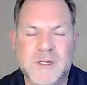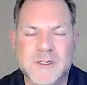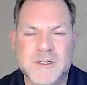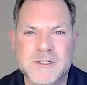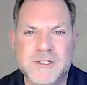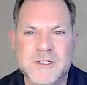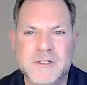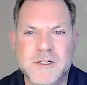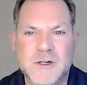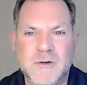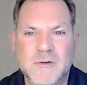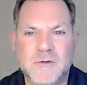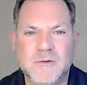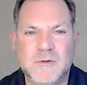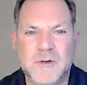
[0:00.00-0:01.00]
because you
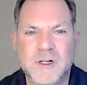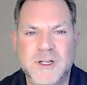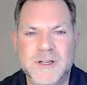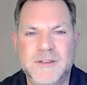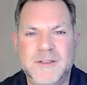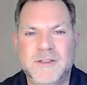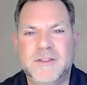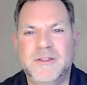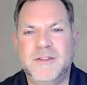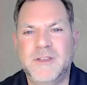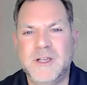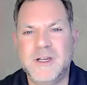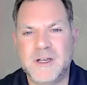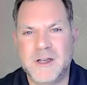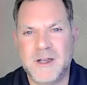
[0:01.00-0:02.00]
don't really
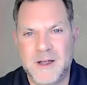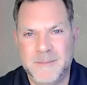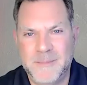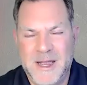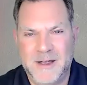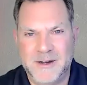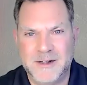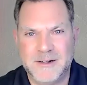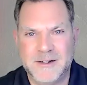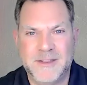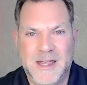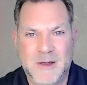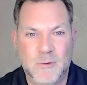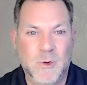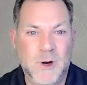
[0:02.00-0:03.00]
think about it
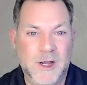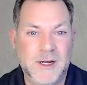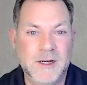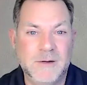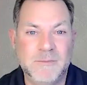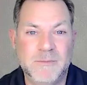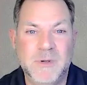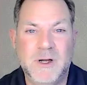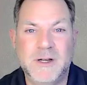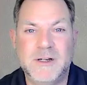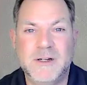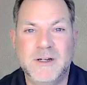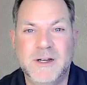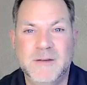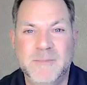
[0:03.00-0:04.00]
that way.
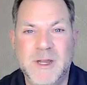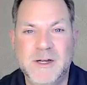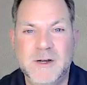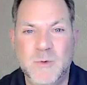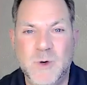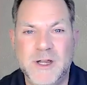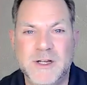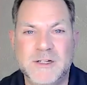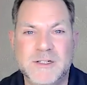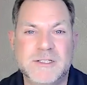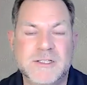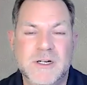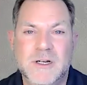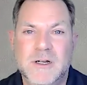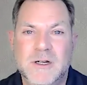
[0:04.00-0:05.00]
But in many
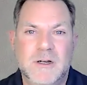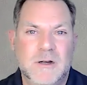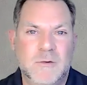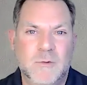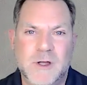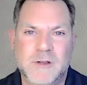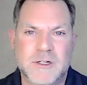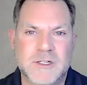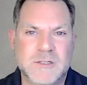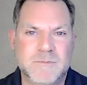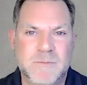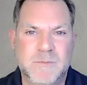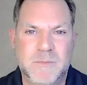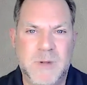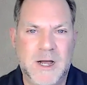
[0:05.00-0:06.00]
ways, whether it's
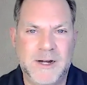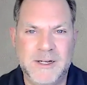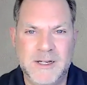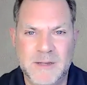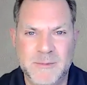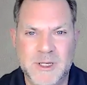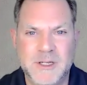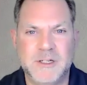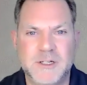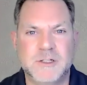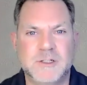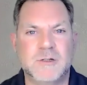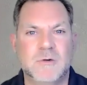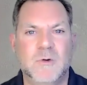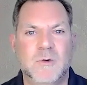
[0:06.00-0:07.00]
body
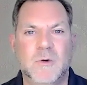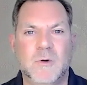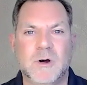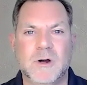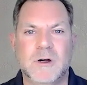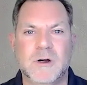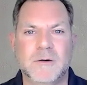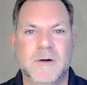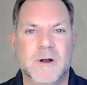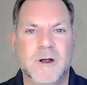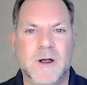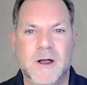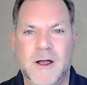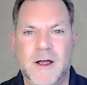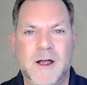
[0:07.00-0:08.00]
image or
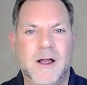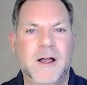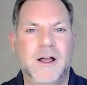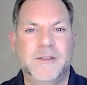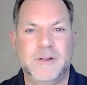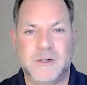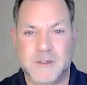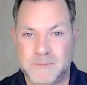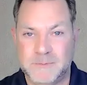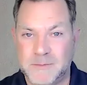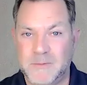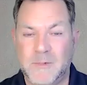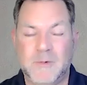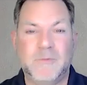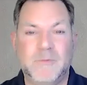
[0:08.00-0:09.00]
other
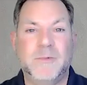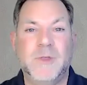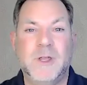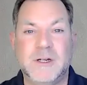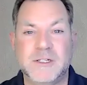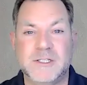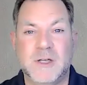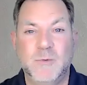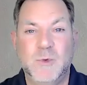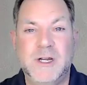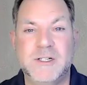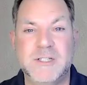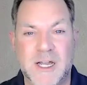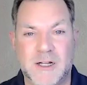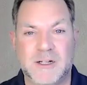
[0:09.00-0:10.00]
things that
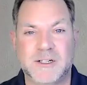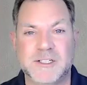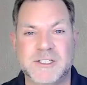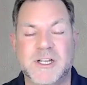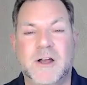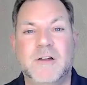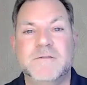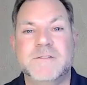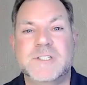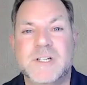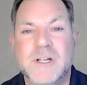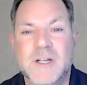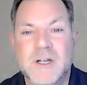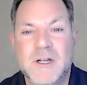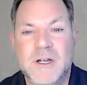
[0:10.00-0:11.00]
we tell ourselves,
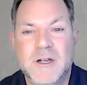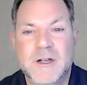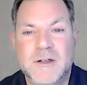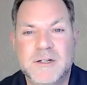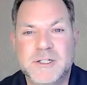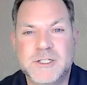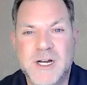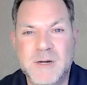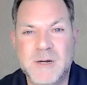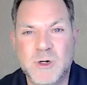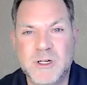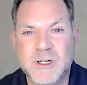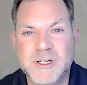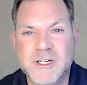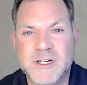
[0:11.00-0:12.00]
shame
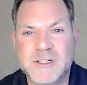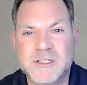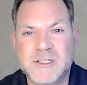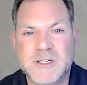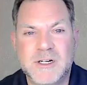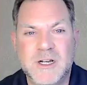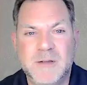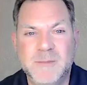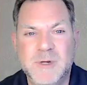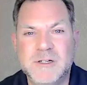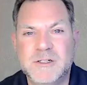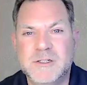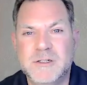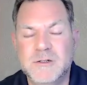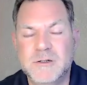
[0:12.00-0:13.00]
really does come
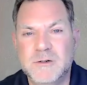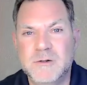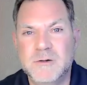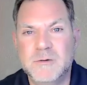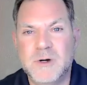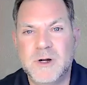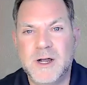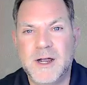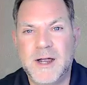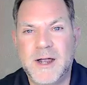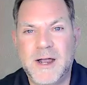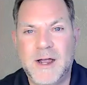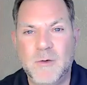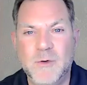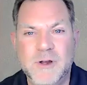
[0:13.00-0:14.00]
into
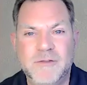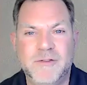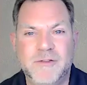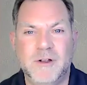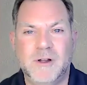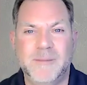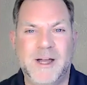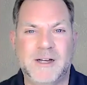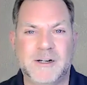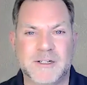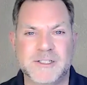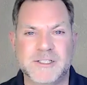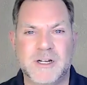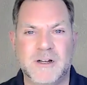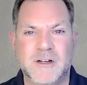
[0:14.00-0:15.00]
how we feel about
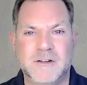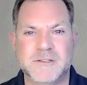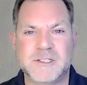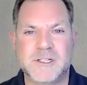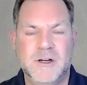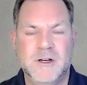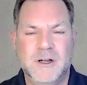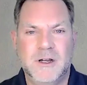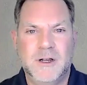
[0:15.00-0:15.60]
ourselves